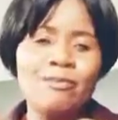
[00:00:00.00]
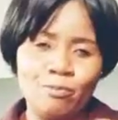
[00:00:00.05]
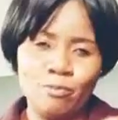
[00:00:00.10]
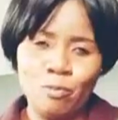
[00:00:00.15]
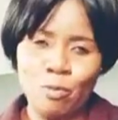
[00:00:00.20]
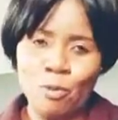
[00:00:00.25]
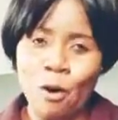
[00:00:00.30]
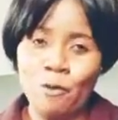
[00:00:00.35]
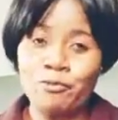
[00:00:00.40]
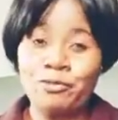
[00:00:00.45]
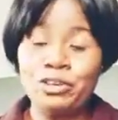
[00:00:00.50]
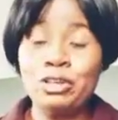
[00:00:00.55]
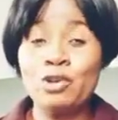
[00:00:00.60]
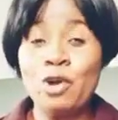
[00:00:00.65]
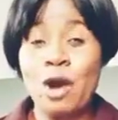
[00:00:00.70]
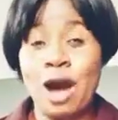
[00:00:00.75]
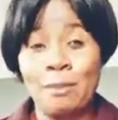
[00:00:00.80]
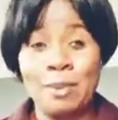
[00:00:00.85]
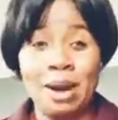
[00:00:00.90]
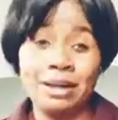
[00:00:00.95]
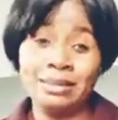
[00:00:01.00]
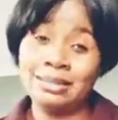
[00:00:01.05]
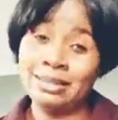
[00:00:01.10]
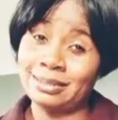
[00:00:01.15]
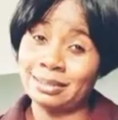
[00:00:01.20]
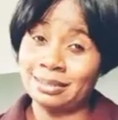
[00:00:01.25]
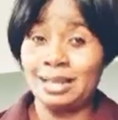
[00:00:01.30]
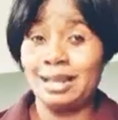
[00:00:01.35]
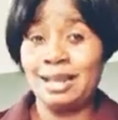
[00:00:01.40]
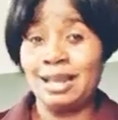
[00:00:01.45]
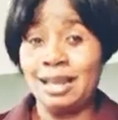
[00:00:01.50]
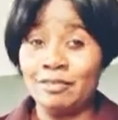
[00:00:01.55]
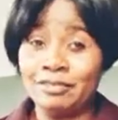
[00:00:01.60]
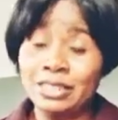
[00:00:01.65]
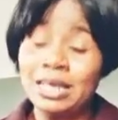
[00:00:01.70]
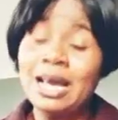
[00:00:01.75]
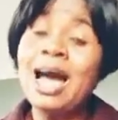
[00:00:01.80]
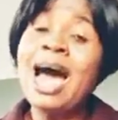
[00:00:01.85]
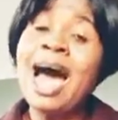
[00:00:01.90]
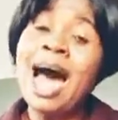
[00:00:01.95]
more video about this
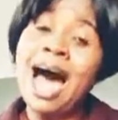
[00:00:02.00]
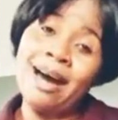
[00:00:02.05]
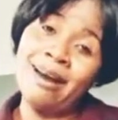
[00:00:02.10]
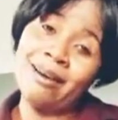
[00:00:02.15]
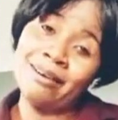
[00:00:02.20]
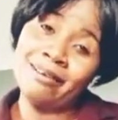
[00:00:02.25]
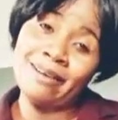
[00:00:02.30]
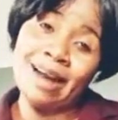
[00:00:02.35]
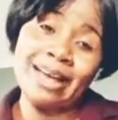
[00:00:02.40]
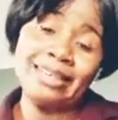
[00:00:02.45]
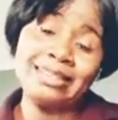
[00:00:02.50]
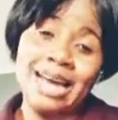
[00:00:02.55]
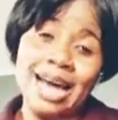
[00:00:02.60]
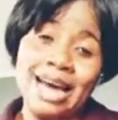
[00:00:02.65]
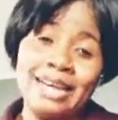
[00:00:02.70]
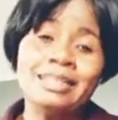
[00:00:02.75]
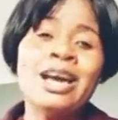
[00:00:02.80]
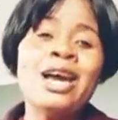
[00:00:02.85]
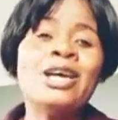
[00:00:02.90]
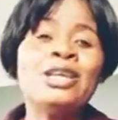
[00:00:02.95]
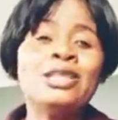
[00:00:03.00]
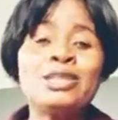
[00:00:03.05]
left and right hand,